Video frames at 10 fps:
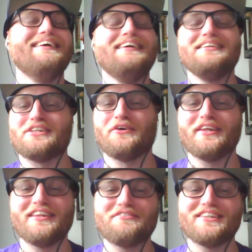So he
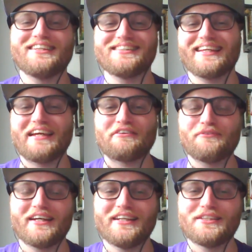loved it because it gave him
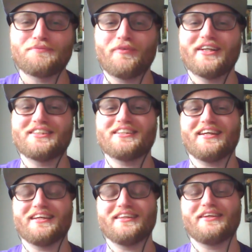the inspiration.
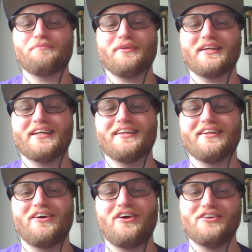Like, they're playing
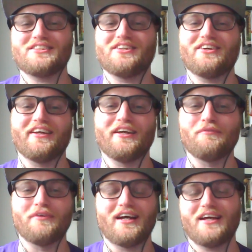in an All-Star
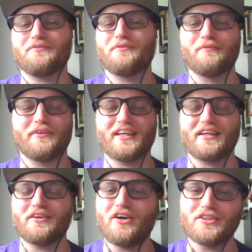game, and I remember
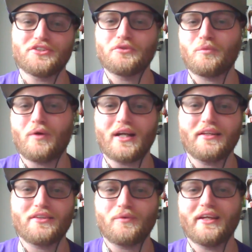thinking, "Oh, dude, why
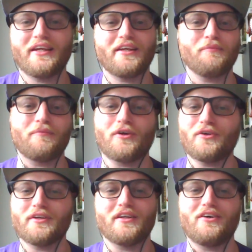did Dwayne get him
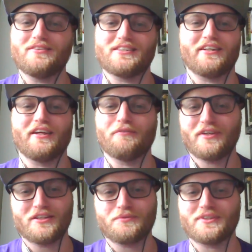hurt in the All-Star game? You're
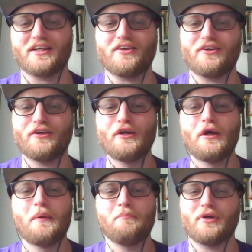not supposed to get hurt."
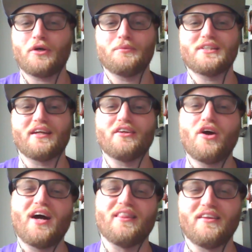But Kobe's like, "No,
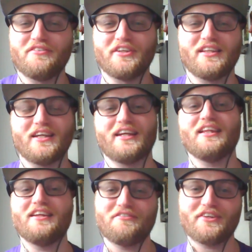I love it." Like, he
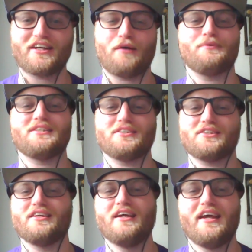loved the competition.